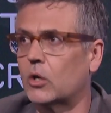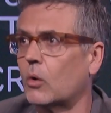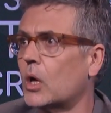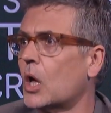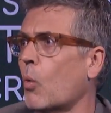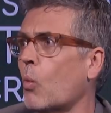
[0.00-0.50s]
You know,
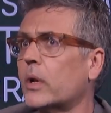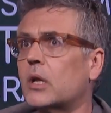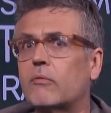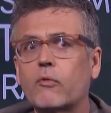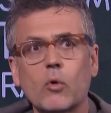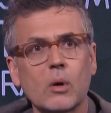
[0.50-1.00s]
one
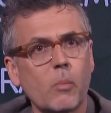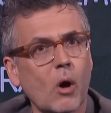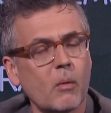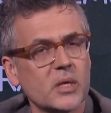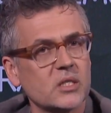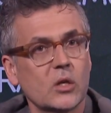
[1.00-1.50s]
in four
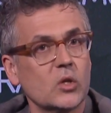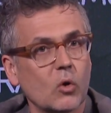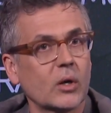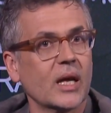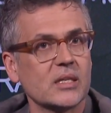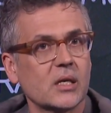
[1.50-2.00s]
apartments in New
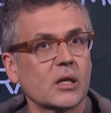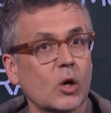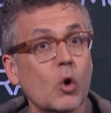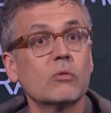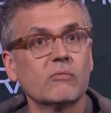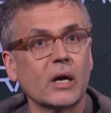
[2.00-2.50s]
York has a
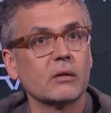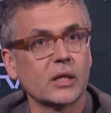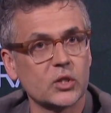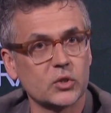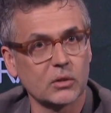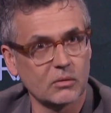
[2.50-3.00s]
code
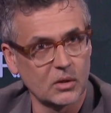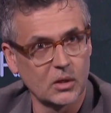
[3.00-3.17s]
violation.